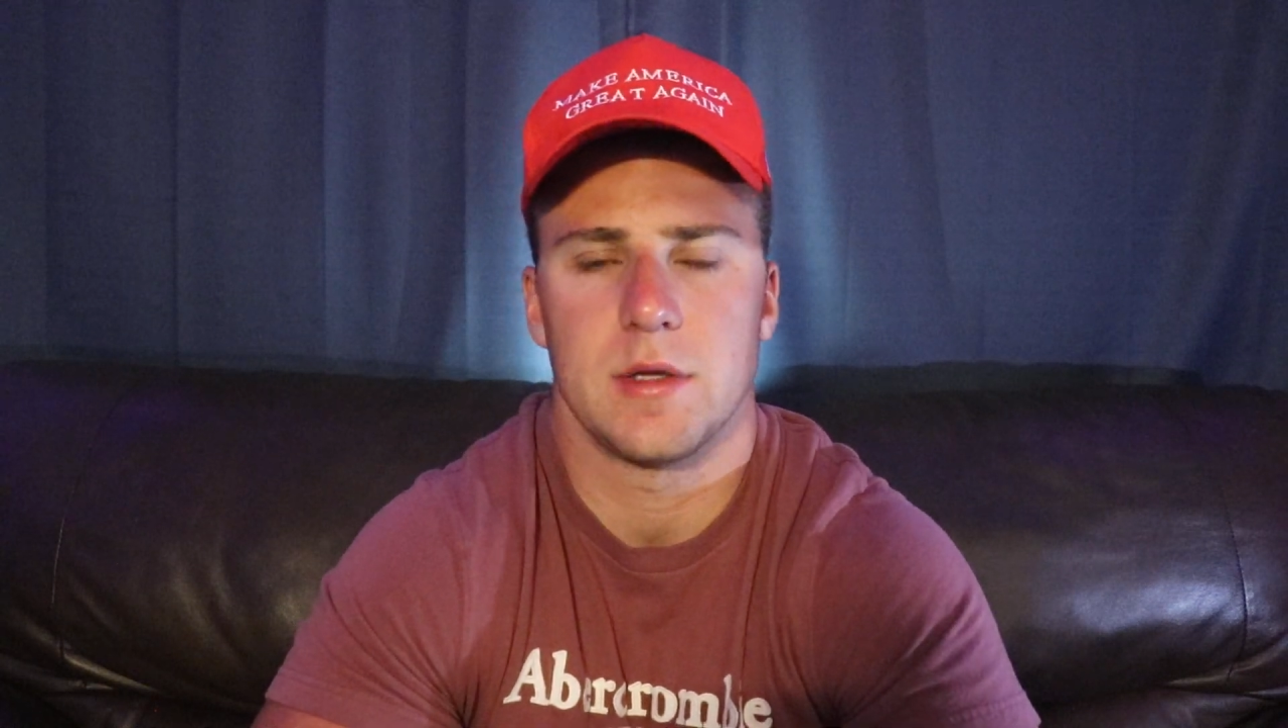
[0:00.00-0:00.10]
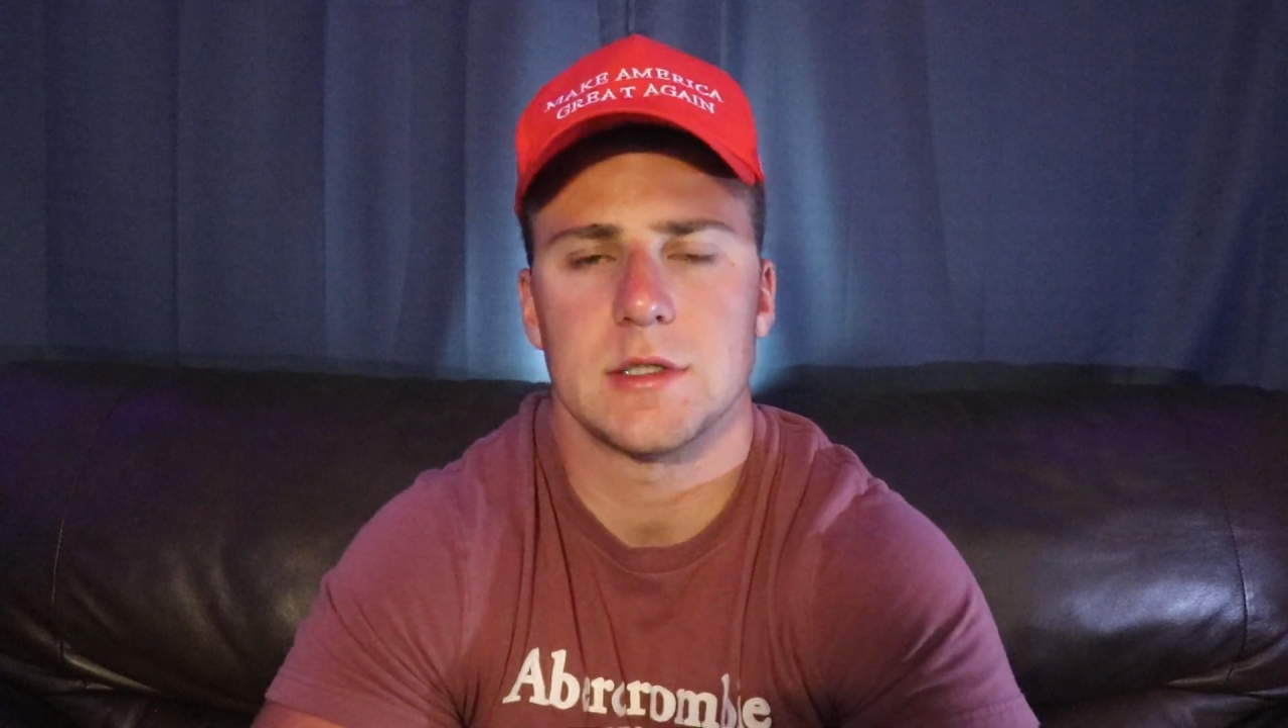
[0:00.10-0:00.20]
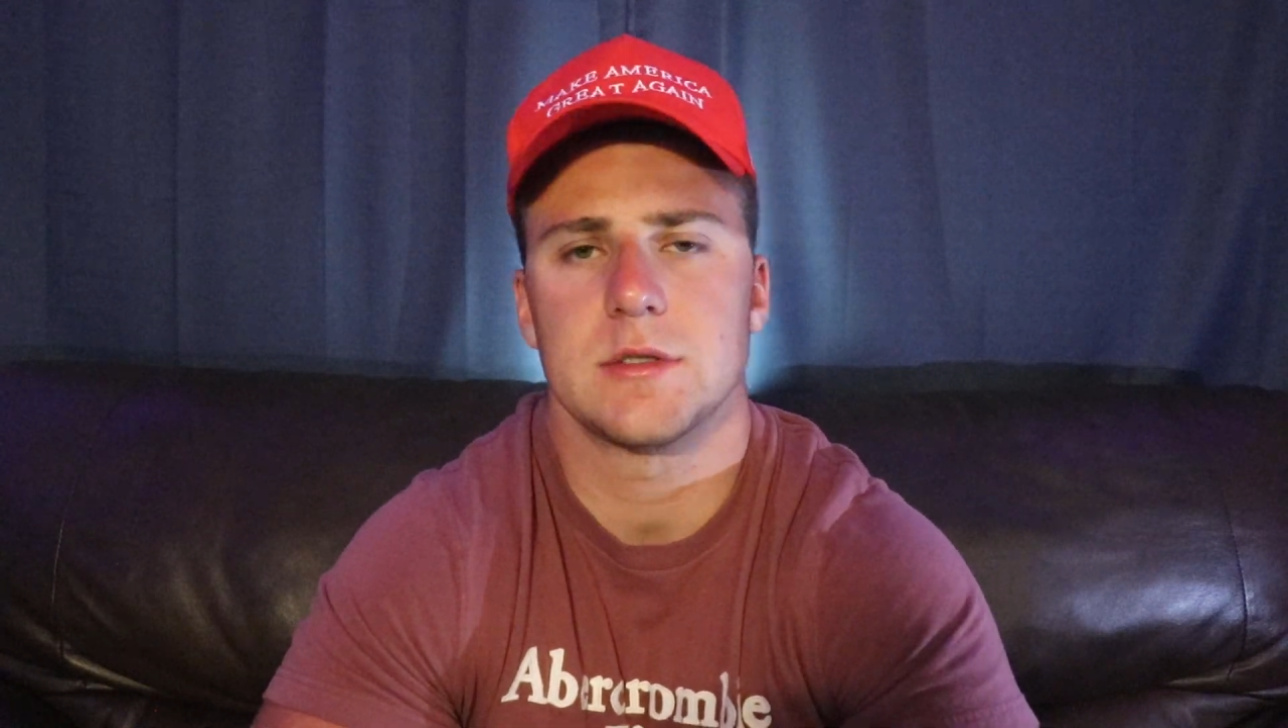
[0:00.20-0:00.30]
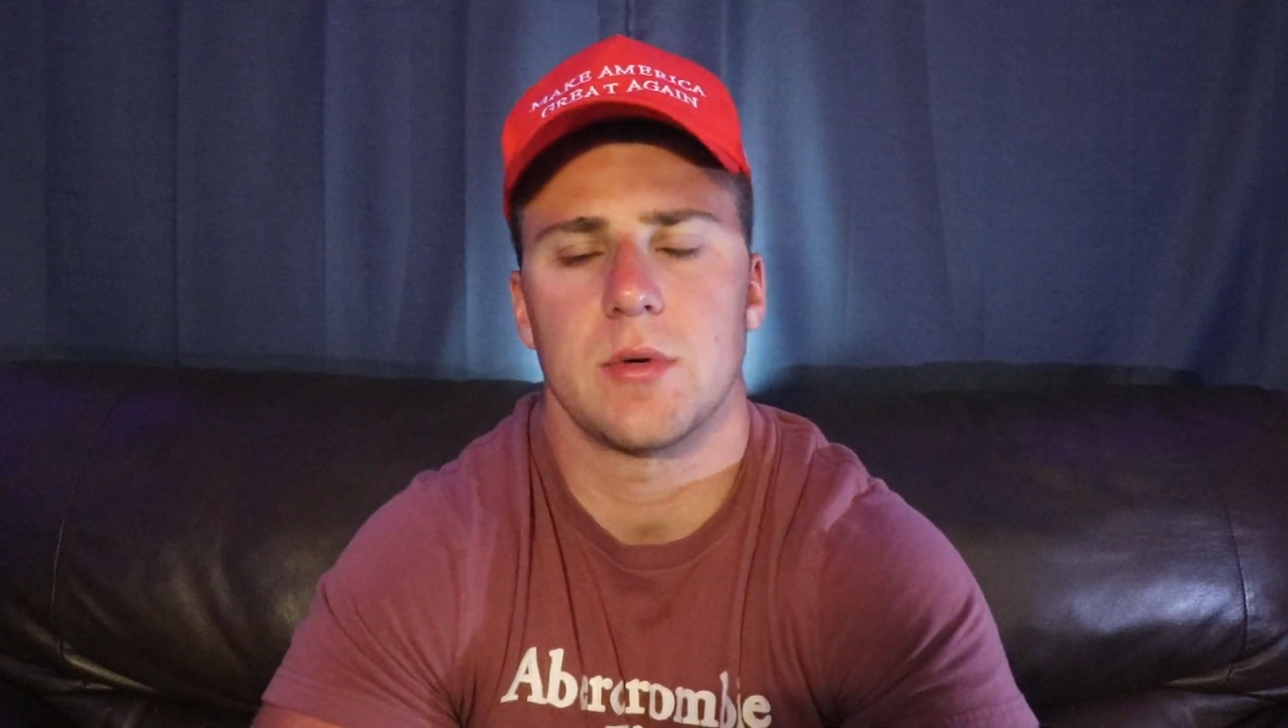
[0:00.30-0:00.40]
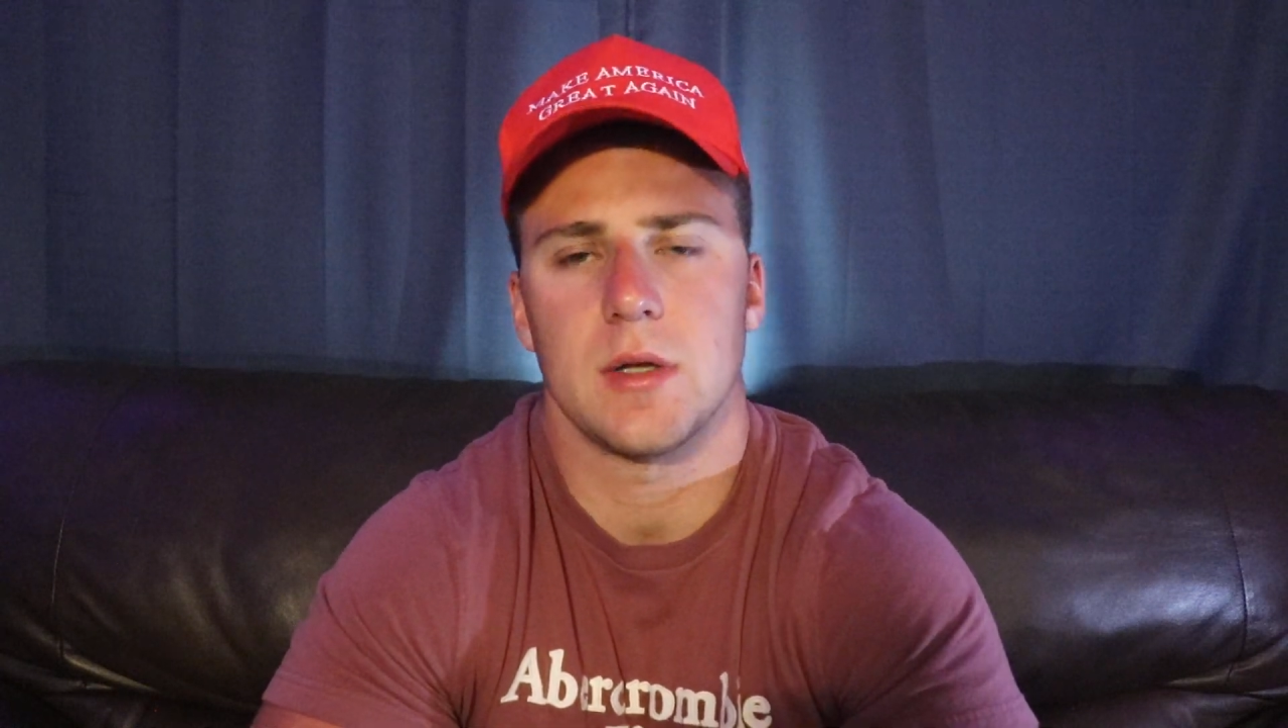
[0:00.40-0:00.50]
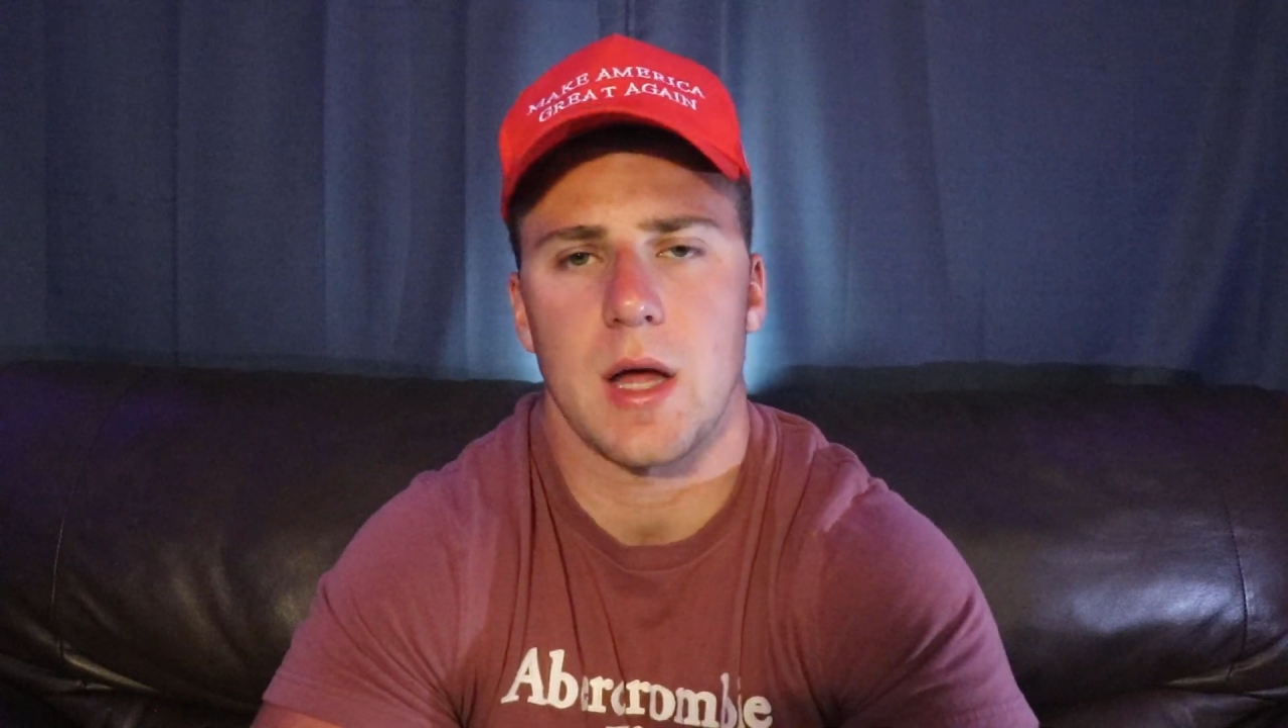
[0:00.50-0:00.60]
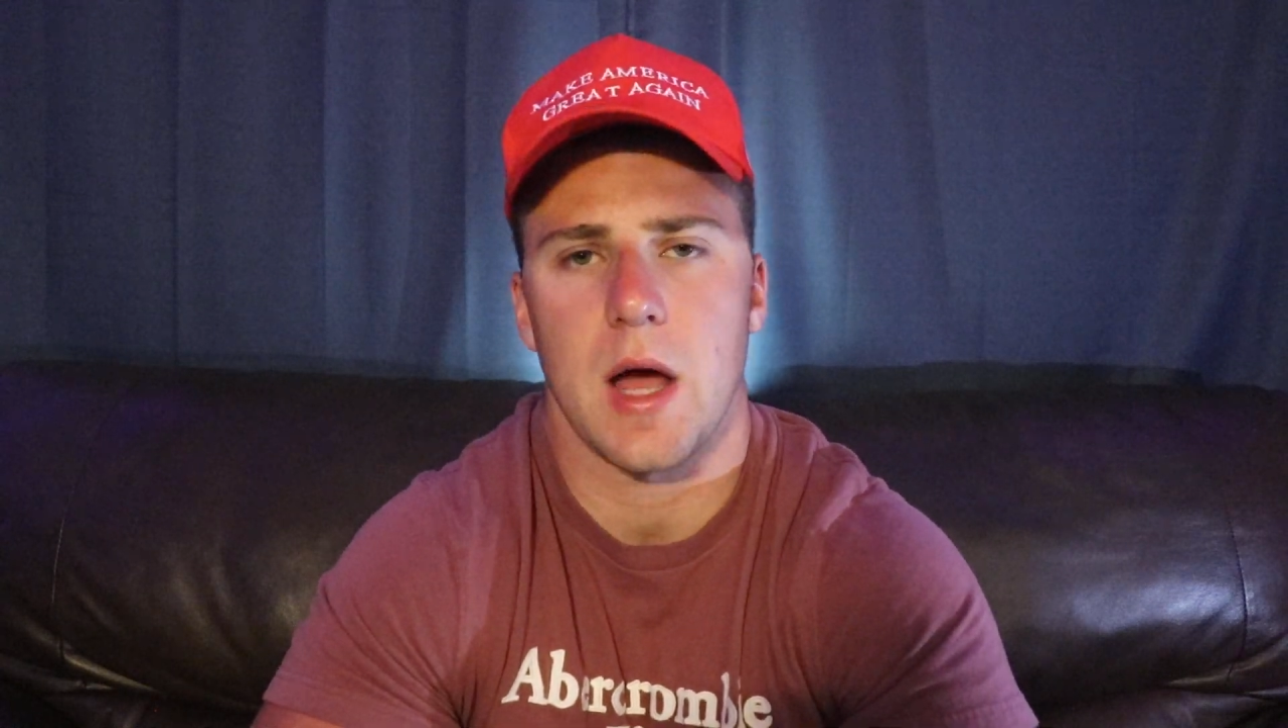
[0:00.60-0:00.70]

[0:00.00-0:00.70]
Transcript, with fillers: This is what